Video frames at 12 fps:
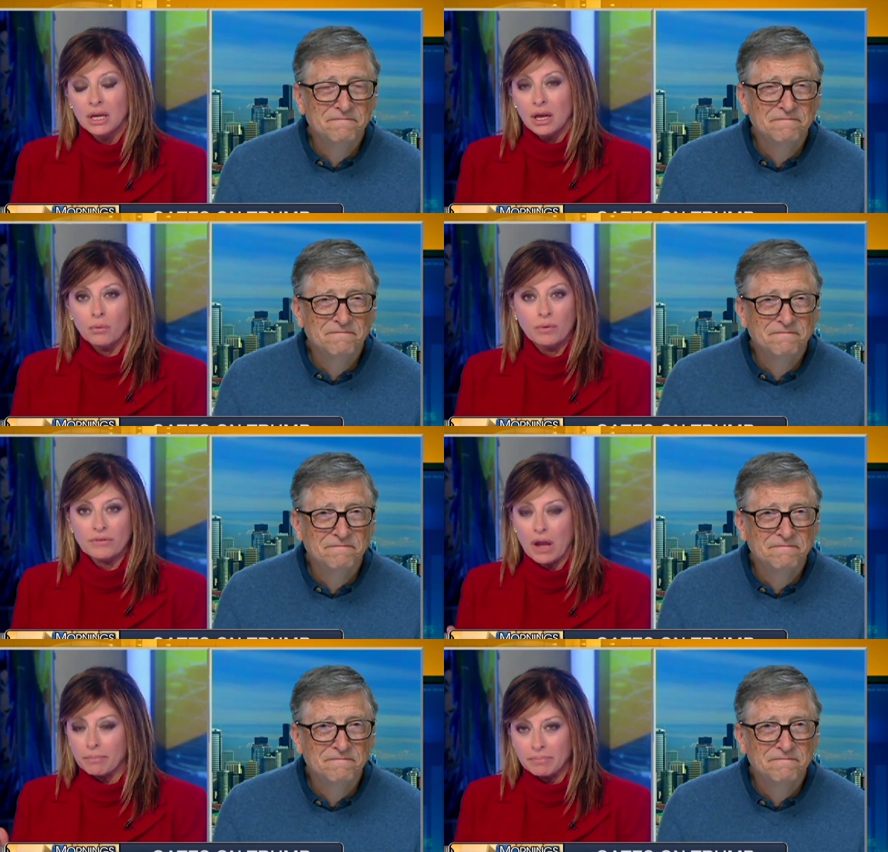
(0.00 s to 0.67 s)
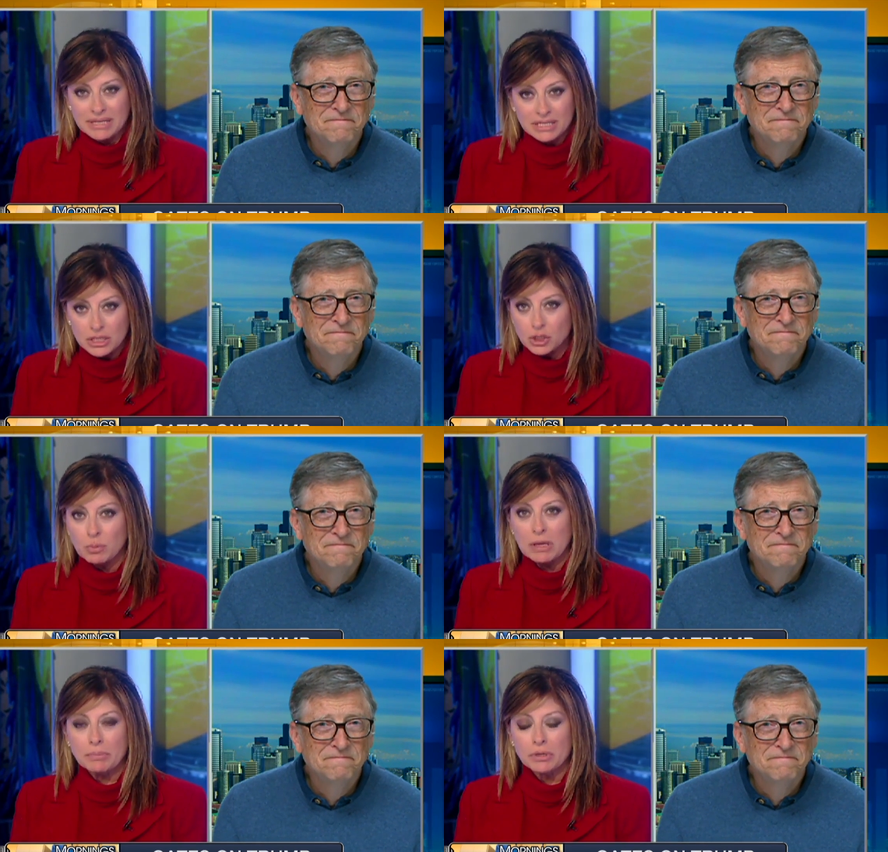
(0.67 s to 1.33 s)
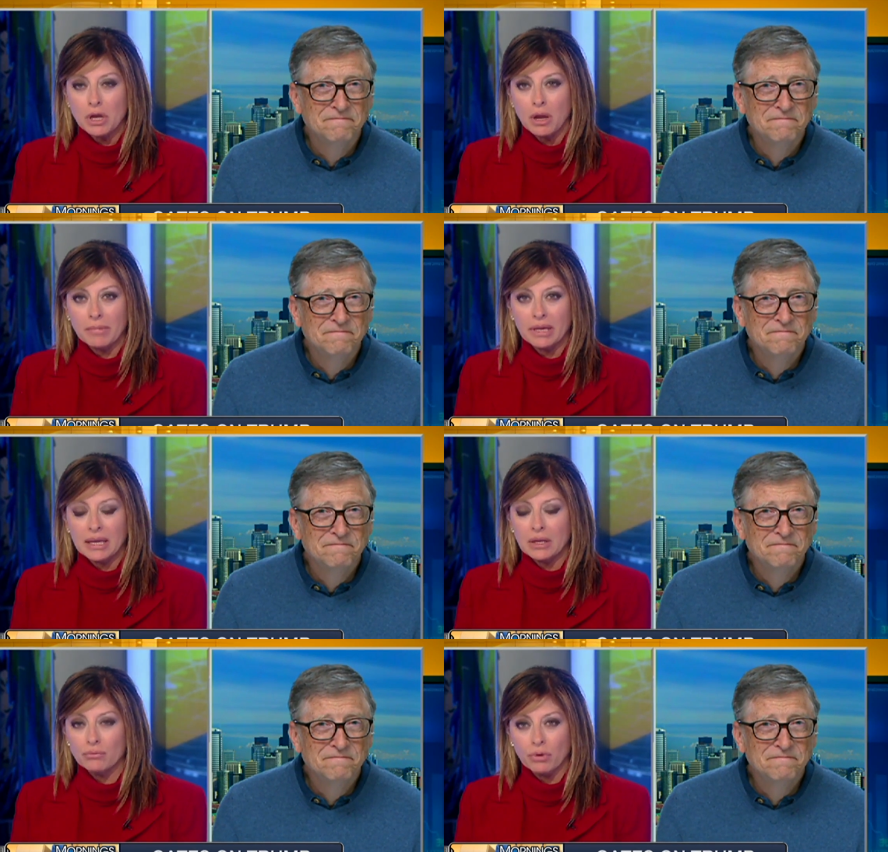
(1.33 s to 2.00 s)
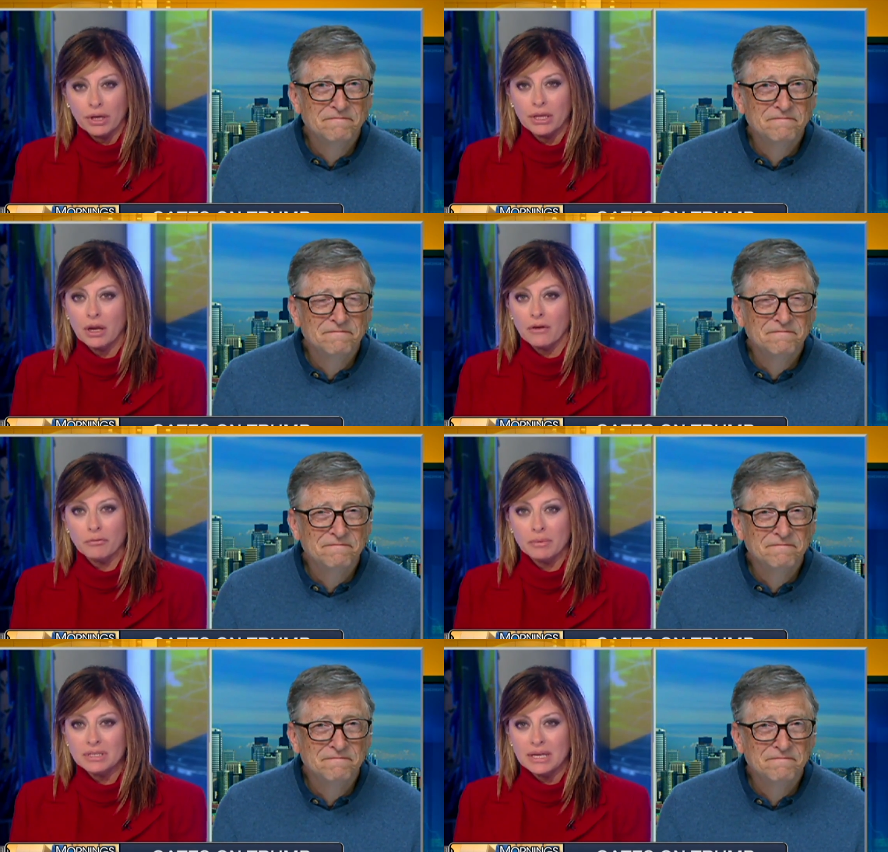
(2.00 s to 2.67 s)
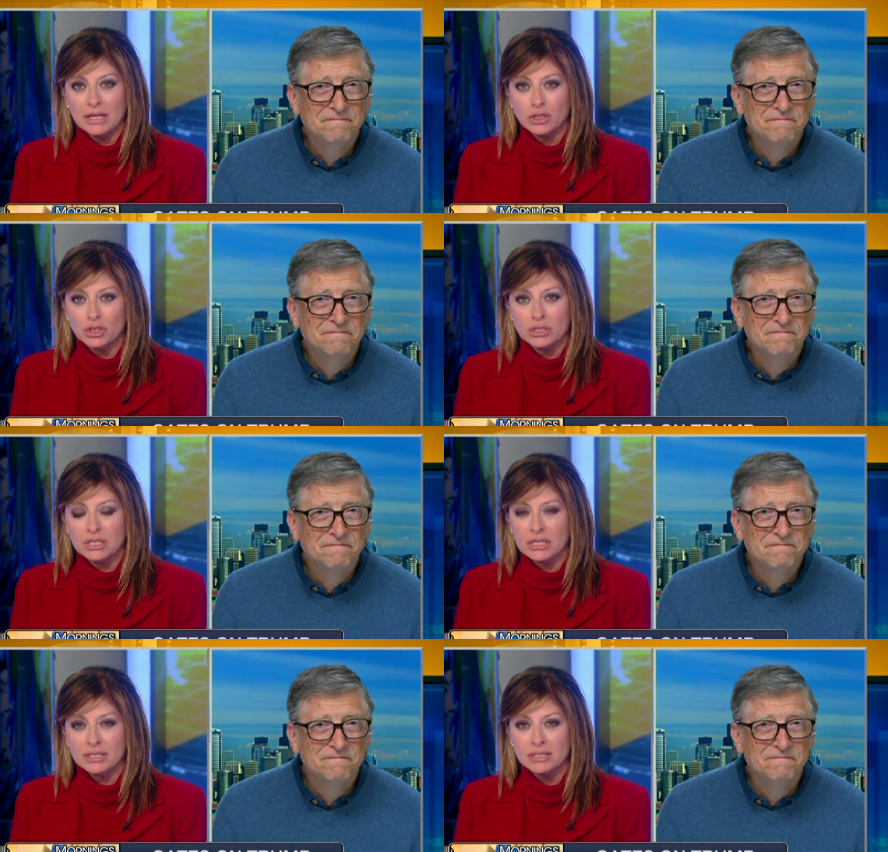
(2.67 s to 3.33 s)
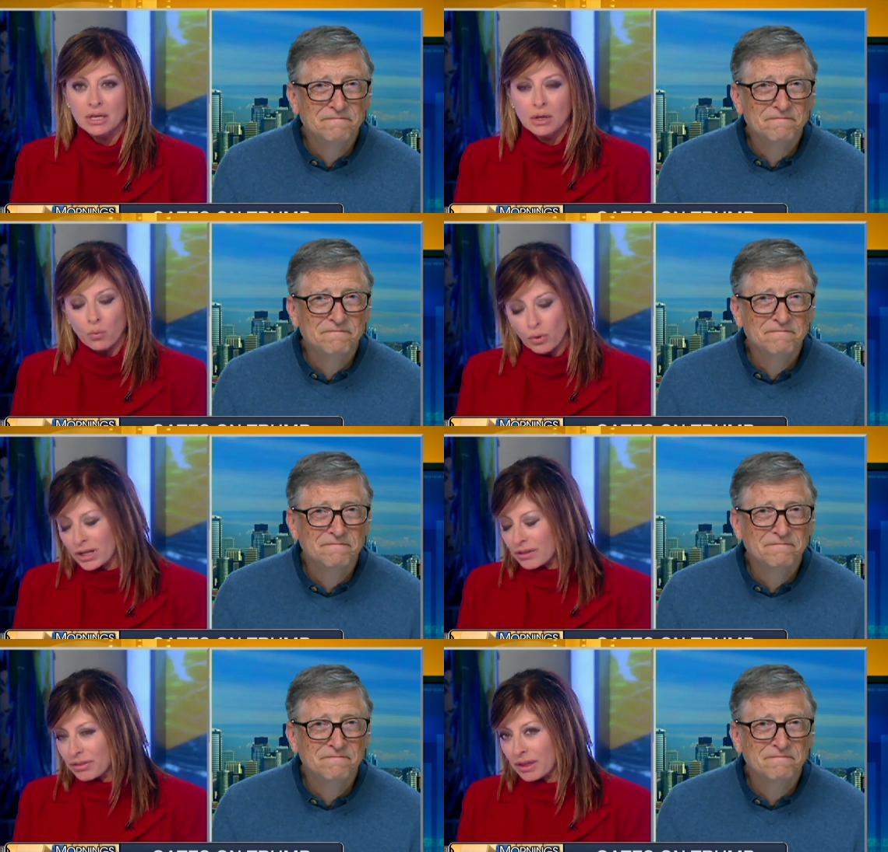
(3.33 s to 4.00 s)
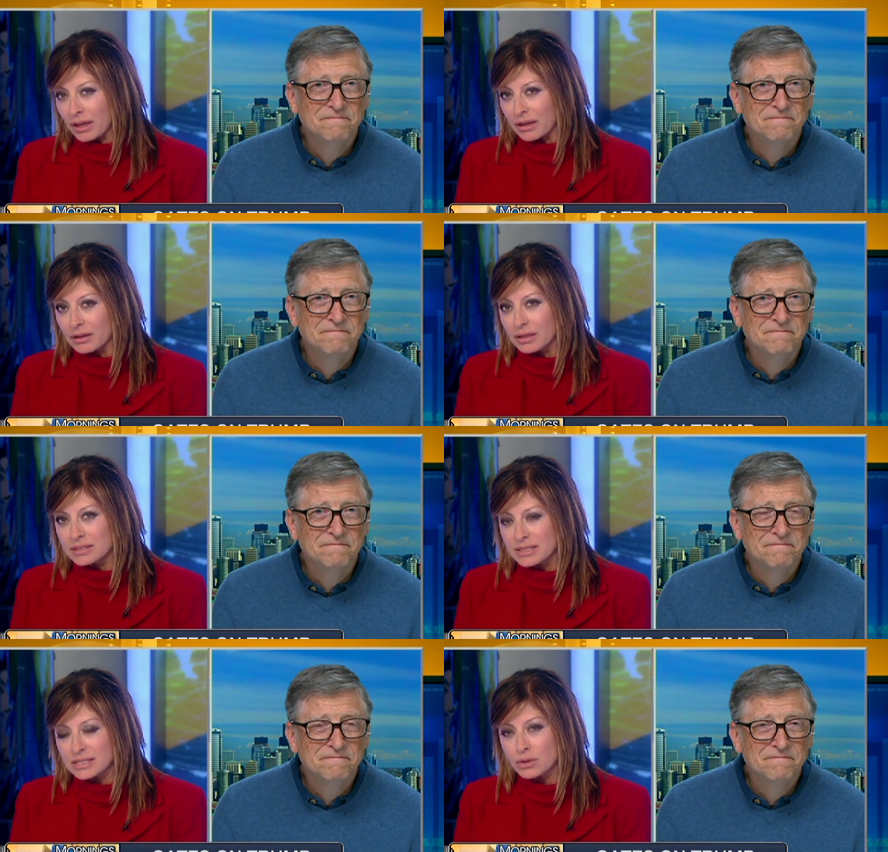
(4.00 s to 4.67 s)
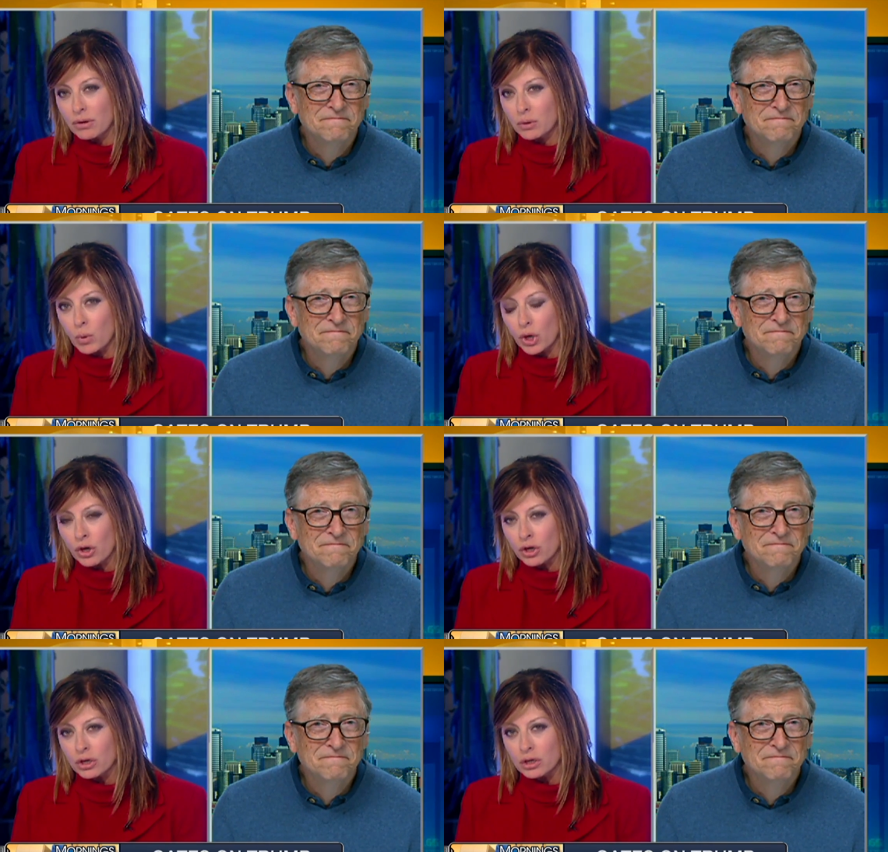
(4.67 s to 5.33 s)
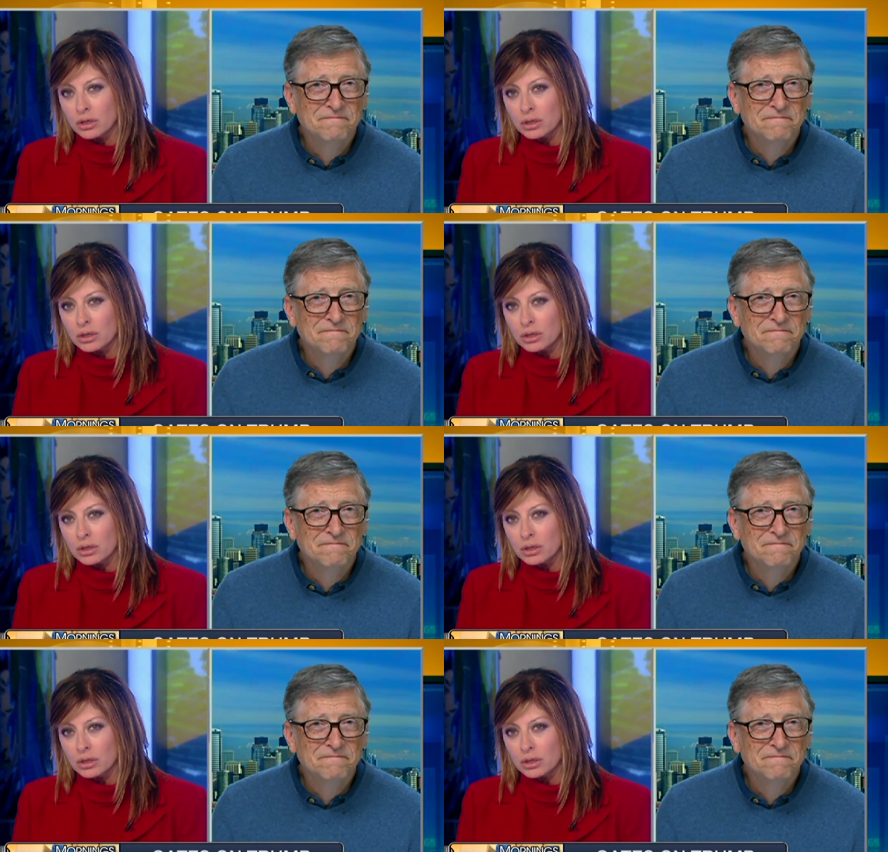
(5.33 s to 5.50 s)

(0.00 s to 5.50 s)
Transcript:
Speaker 1: Uh, we've got business people coming in, running government agencies. What do you think? Is this going to work?